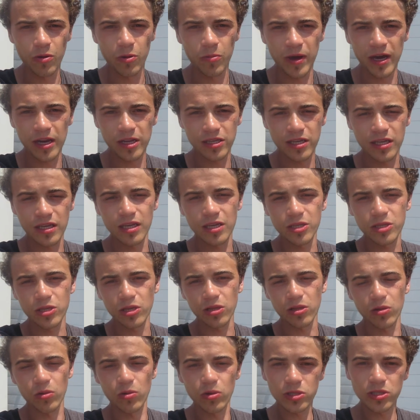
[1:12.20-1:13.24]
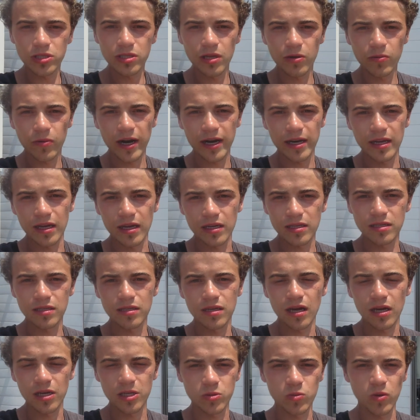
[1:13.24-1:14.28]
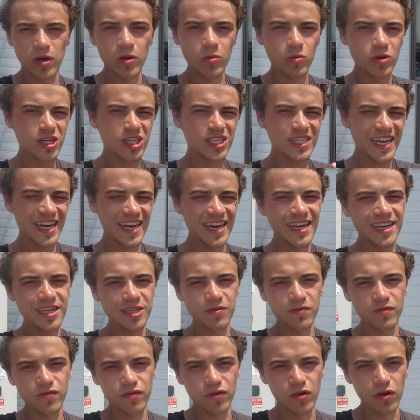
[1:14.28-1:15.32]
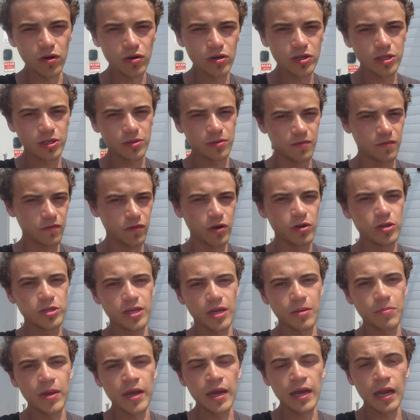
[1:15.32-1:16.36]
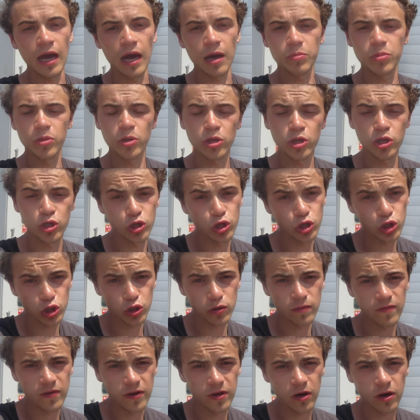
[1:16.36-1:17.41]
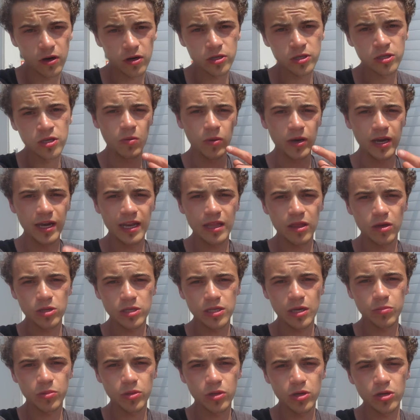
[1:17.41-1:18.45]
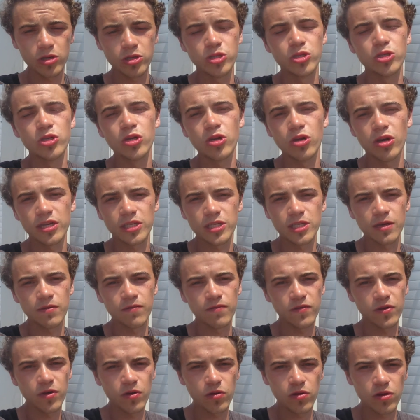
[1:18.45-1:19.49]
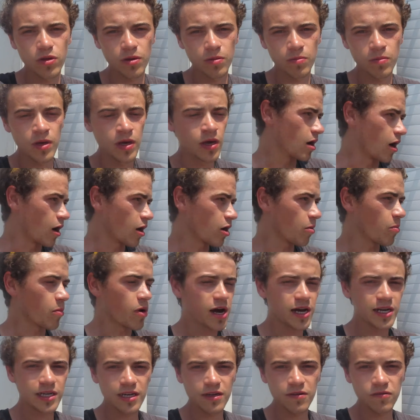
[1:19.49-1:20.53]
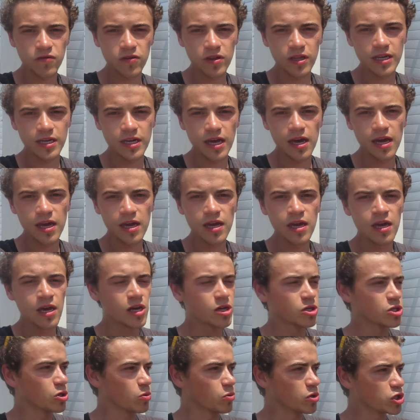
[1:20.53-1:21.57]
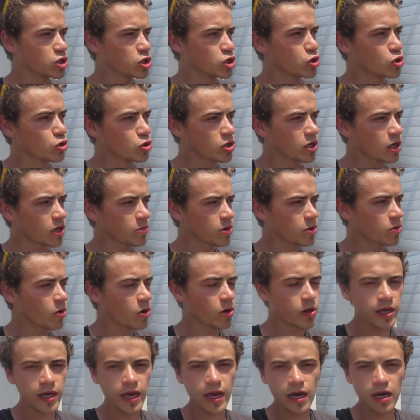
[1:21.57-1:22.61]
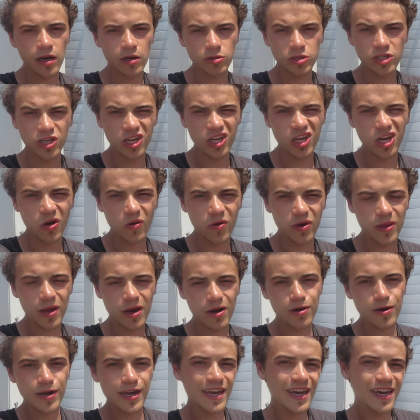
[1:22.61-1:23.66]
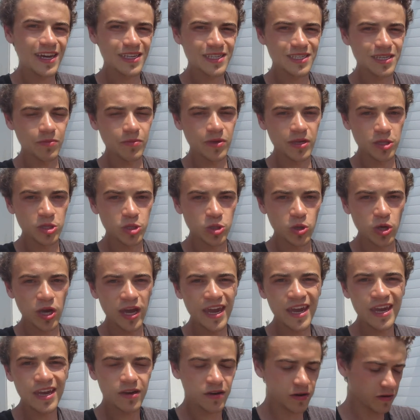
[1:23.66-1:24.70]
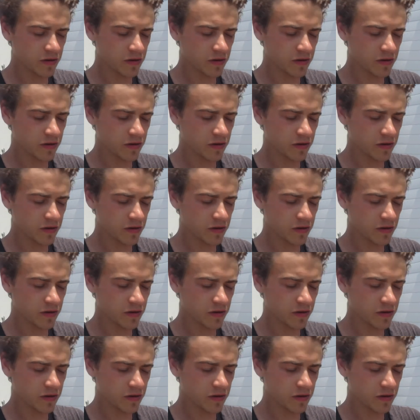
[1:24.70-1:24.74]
I made it here to the Lawson that we're at yesterday as well. We're just eating some frogs. Frogs I mean, uploading YouTube videos. We're getting those uploaded so you guys can view them. I got mine done for the day. So we're soon gonna be rolling out. I'm just gonna go in there and get something to eat